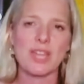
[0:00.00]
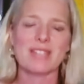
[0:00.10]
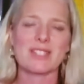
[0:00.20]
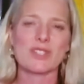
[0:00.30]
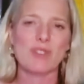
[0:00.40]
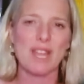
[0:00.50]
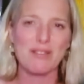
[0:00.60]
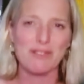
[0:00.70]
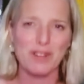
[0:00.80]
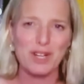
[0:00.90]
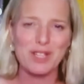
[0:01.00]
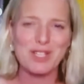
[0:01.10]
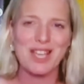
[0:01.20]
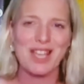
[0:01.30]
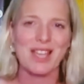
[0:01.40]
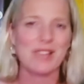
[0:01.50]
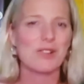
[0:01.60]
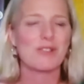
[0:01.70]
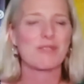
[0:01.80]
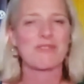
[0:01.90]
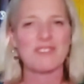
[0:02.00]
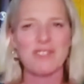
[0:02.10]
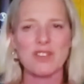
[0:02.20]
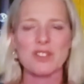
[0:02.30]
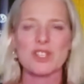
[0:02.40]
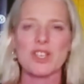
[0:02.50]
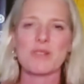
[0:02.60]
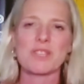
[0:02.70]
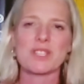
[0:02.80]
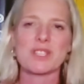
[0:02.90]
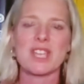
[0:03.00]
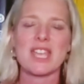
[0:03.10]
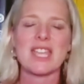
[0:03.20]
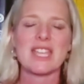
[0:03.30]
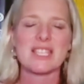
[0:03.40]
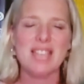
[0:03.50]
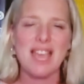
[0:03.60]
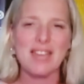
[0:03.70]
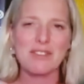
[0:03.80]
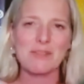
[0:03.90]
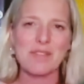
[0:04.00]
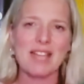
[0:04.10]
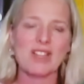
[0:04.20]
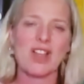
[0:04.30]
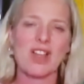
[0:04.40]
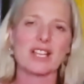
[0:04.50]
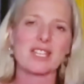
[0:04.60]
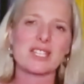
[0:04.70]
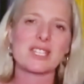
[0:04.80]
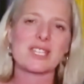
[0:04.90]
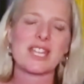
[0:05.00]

And Greg Fergus, I don't know if folks know him, he's the head of the Black Caucus,